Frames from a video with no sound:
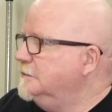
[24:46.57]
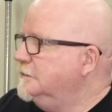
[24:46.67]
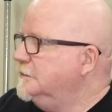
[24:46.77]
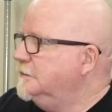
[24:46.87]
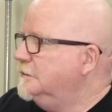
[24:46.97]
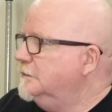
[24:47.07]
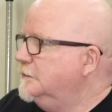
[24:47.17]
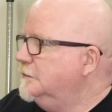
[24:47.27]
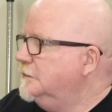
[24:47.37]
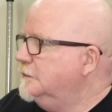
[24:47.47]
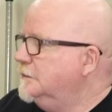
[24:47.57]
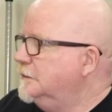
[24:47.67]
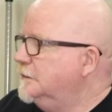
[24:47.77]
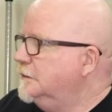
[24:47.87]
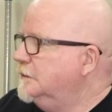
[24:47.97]

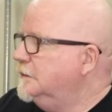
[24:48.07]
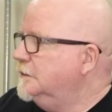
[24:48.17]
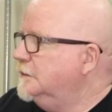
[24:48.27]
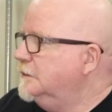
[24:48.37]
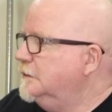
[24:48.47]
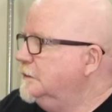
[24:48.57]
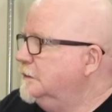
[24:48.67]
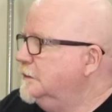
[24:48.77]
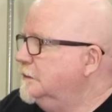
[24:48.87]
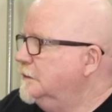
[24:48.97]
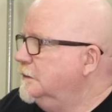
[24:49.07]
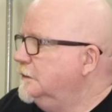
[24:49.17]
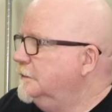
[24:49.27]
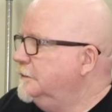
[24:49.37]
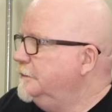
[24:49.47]

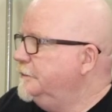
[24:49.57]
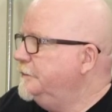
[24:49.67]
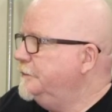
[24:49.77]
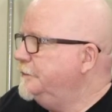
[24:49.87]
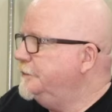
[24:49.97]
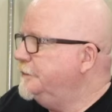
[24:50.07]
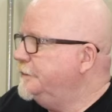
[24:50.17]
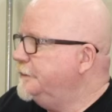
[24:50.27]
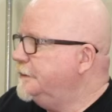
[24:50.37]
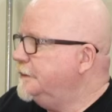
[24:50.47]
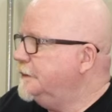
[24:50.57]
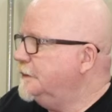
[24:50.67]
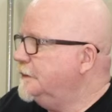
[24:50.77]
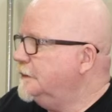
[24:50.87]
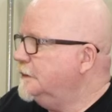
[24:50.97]

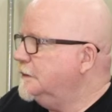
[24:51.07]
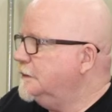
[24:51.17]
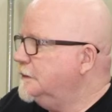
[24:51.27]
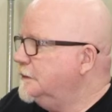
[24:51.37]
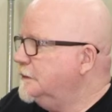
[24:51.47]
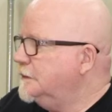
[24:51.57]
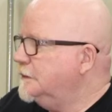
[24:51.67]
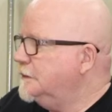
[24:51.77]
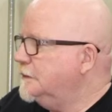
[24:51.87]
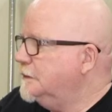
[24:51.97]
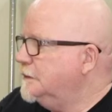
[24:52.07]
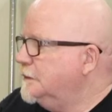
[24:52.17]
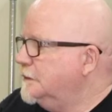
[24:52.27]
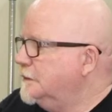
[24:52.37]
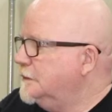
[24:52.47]

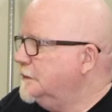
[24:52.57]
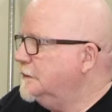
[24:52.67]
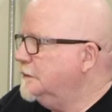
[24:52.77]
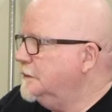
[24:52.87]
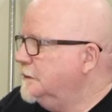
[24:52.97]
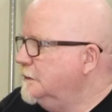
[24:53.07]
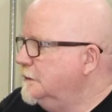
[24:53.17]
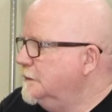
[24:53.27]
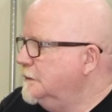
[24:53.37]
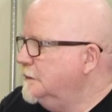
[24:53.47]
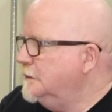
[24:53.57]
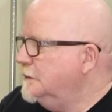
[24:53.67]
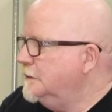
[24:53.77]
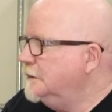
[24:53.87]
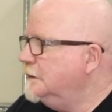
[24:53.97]

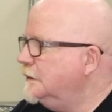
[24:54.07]
No one is speaking in this clip.